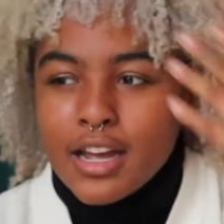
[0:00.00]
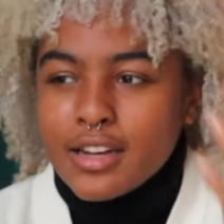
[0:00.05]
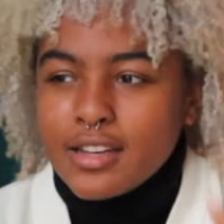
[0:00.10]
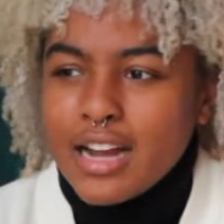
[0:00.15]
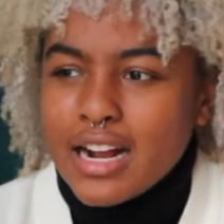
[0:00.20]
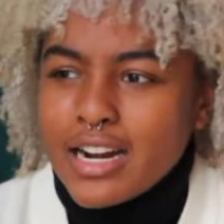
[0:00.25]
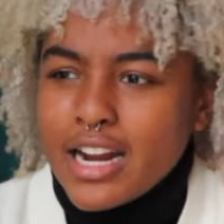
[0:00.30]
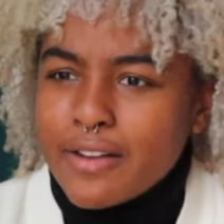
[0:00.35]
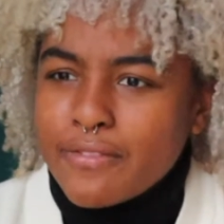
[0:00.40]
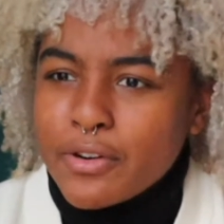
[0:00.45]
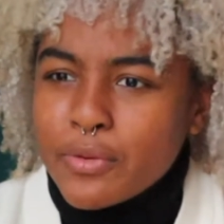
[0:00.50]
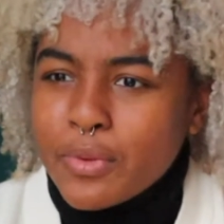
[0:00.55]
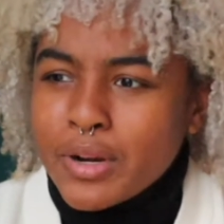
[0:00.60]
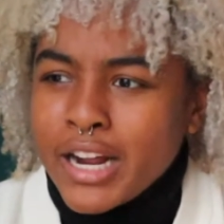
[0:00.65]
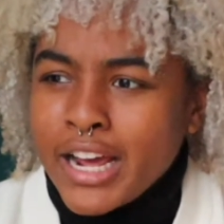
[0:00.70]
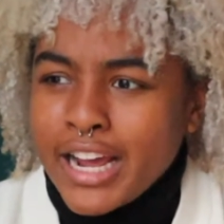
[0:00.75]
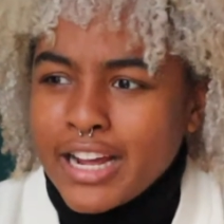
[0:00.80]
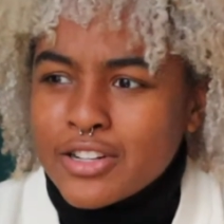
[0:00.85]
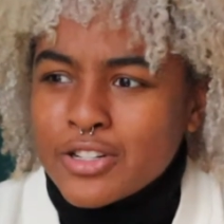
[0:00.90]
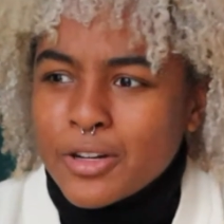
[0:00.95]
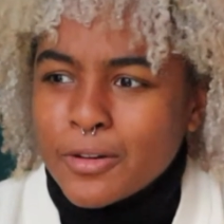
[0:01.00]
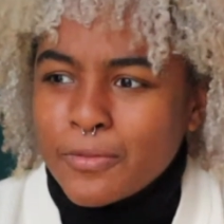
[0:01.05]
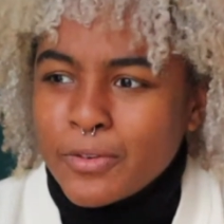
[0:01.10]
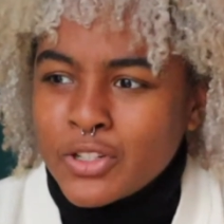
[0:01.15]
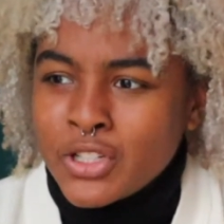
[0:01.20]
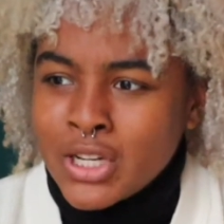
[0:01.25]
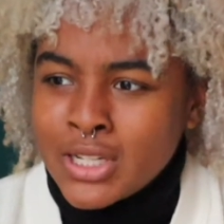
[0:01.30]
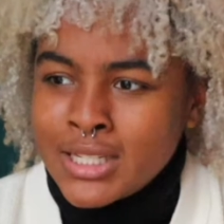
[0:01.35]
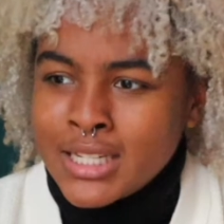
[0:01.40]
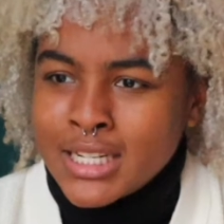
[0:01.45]
Not everyone hates her for
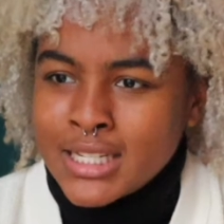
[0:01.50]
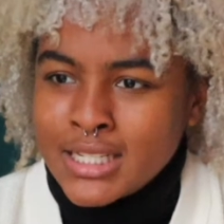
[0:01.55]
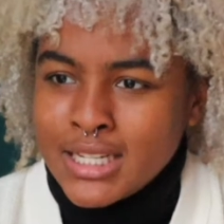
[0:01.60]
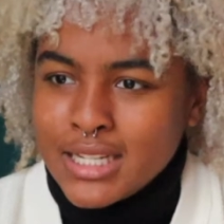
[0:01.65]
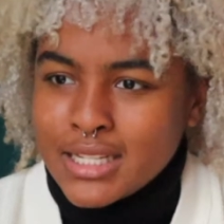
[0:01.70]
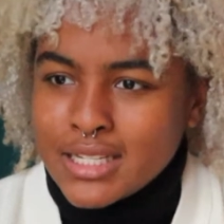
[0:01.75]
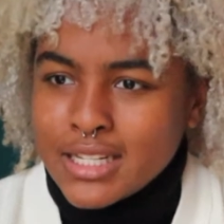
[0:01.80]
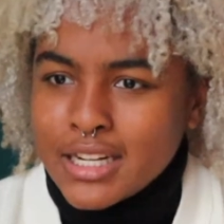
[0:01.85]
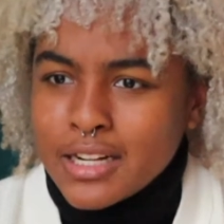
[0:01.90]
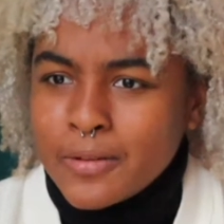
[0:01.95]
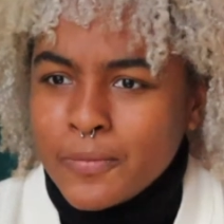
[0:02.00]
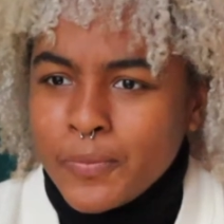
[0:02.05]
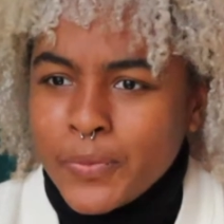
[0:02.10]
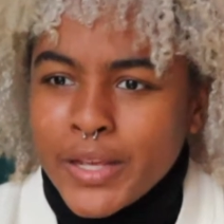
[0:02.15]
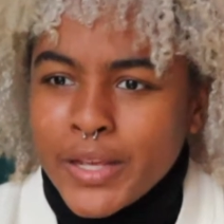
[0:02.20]
just existing.